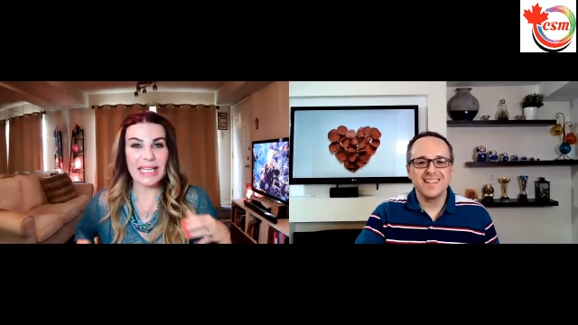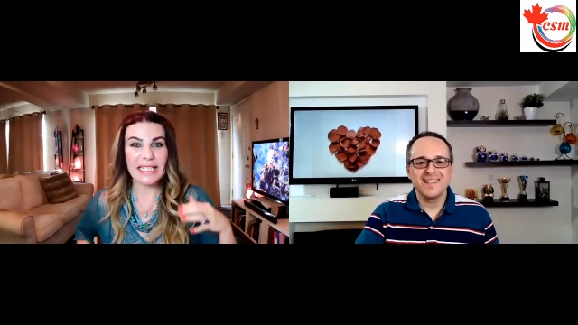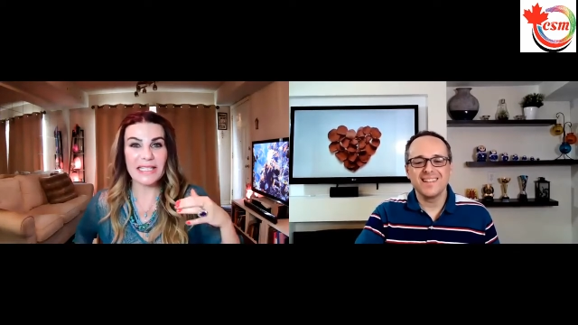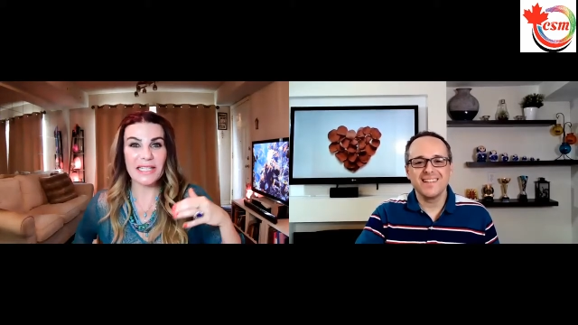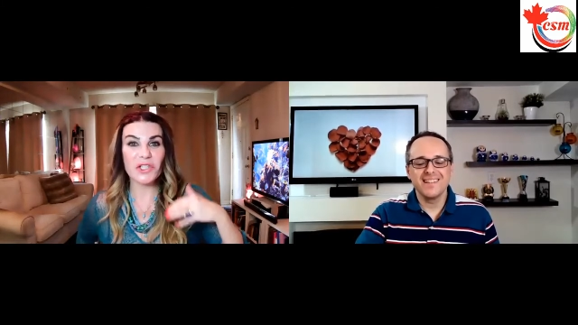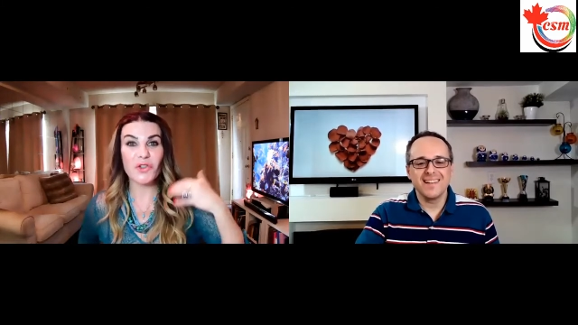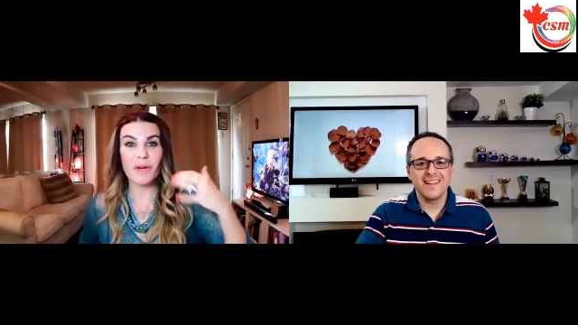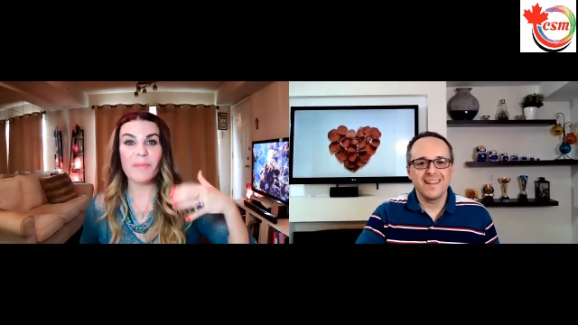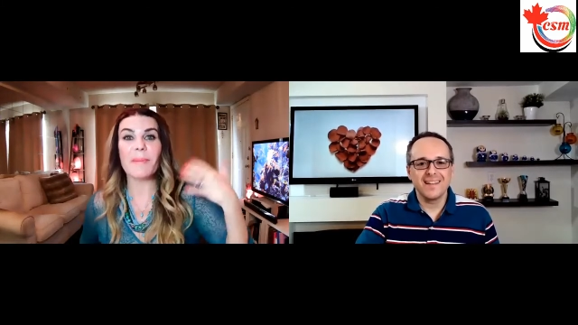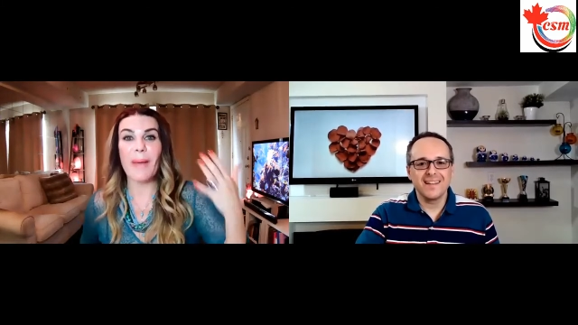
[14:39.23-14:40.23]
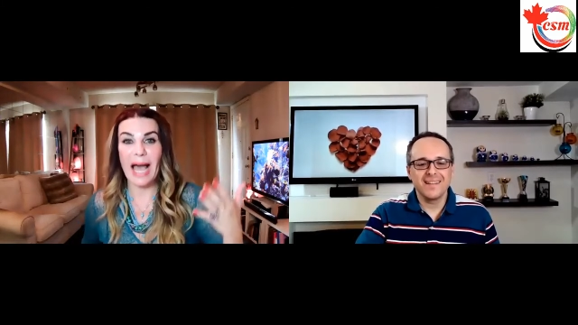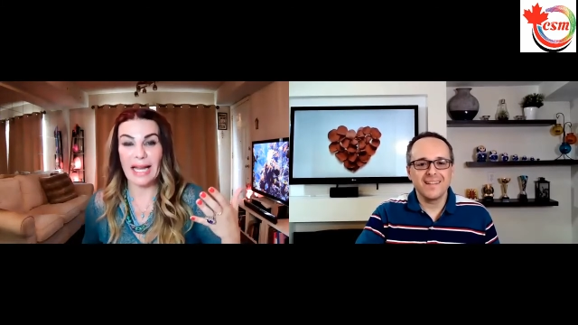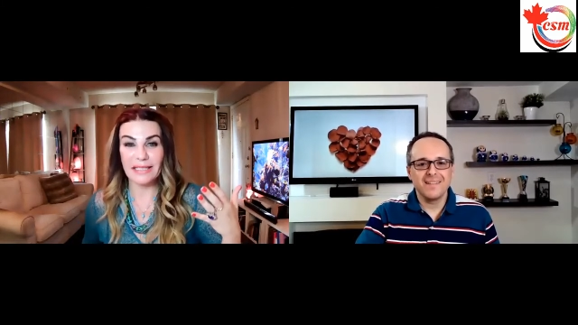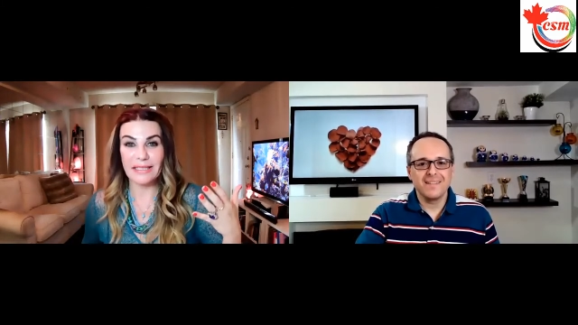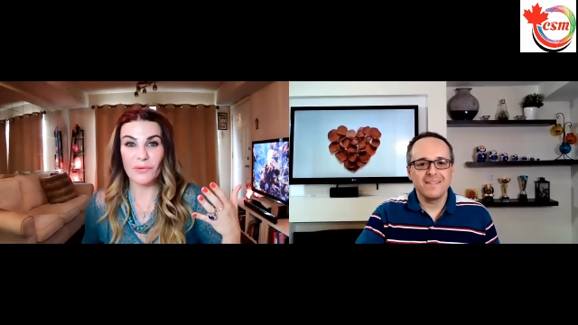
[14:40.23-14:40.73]
Speaker 1: it's extremely bad
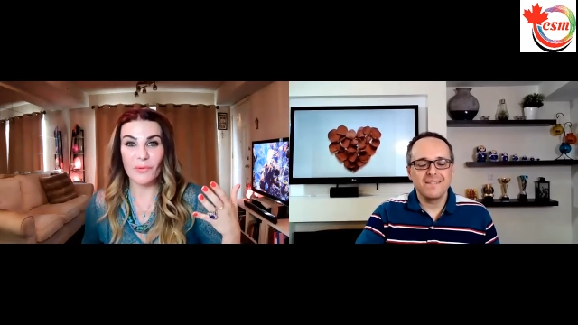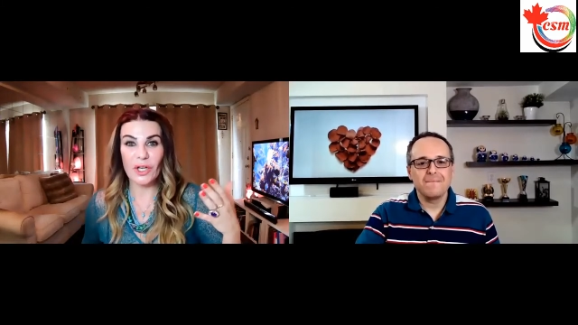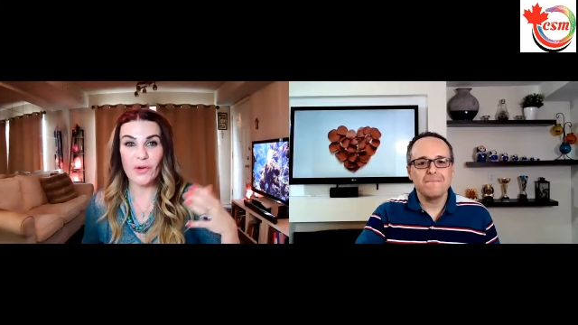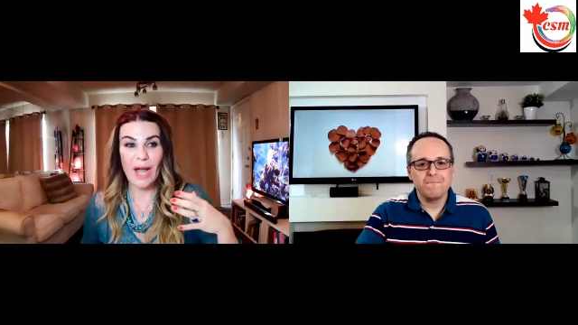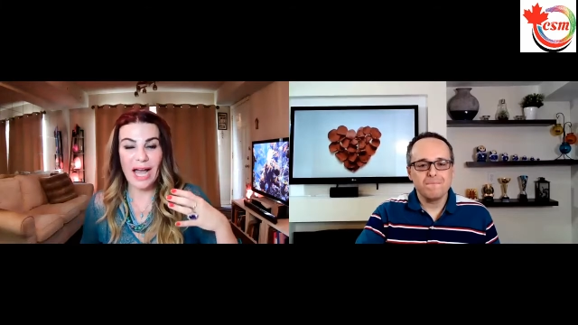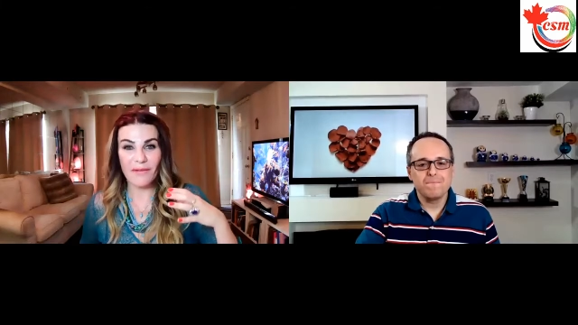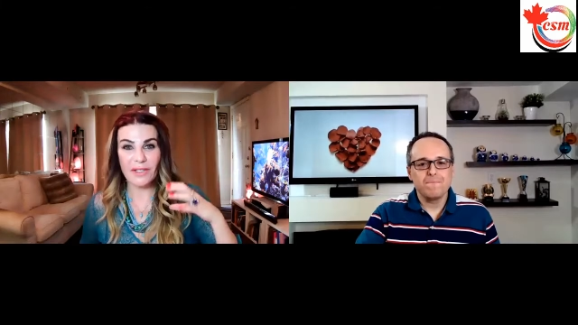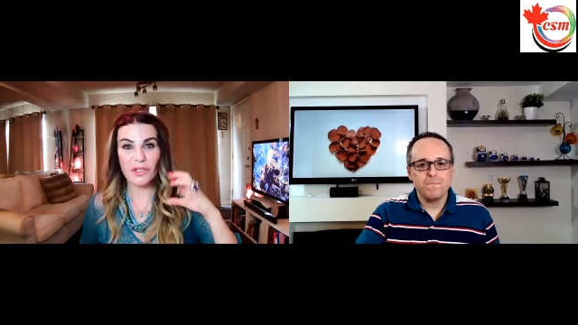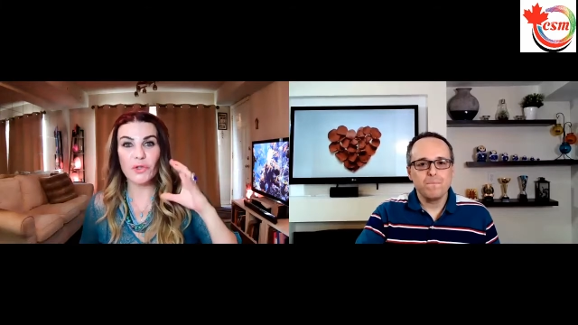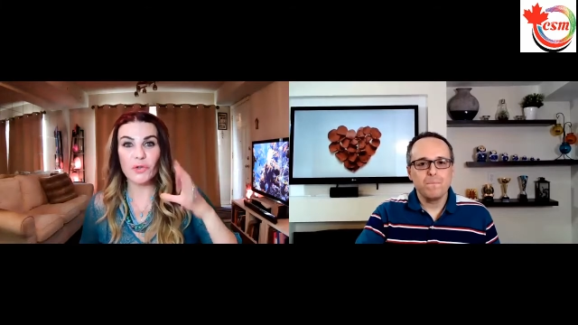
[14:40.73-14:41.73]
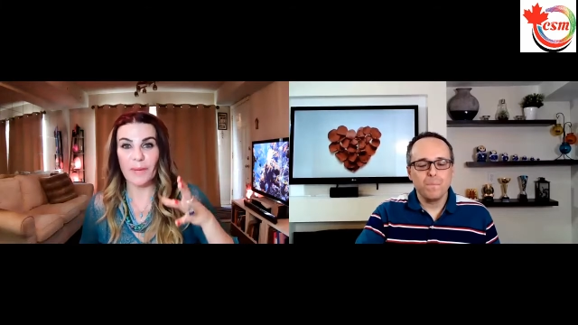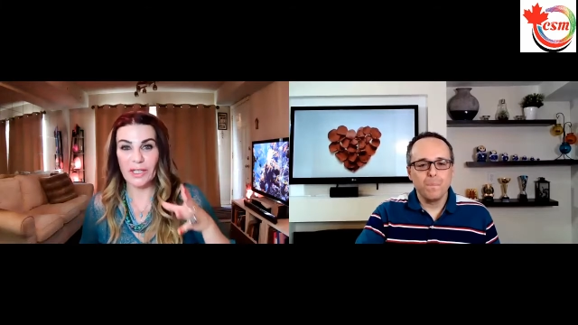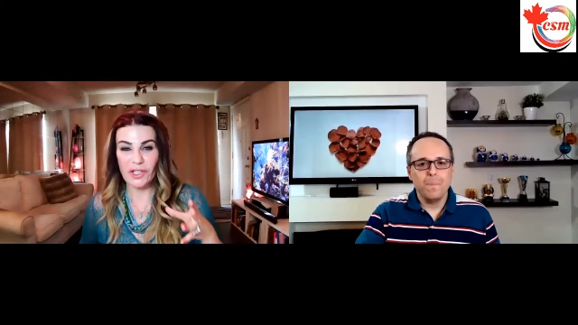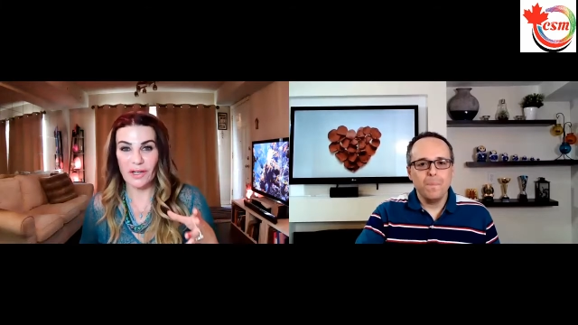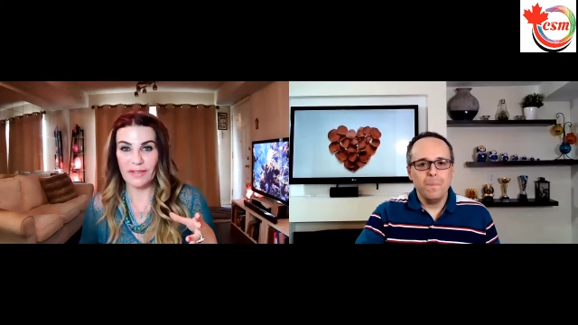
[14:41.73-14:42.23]
when you have it too
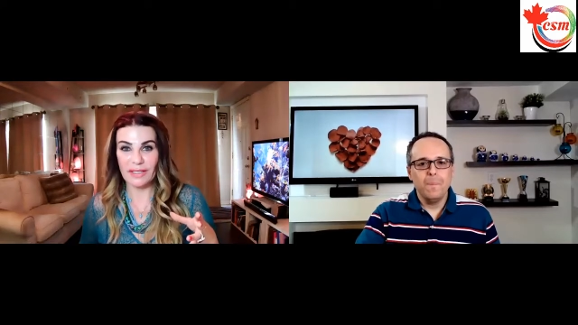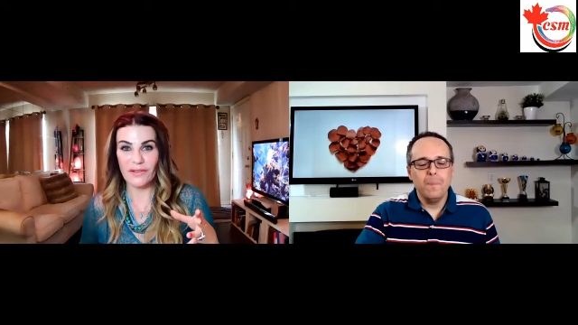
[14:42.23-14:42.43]
much of it.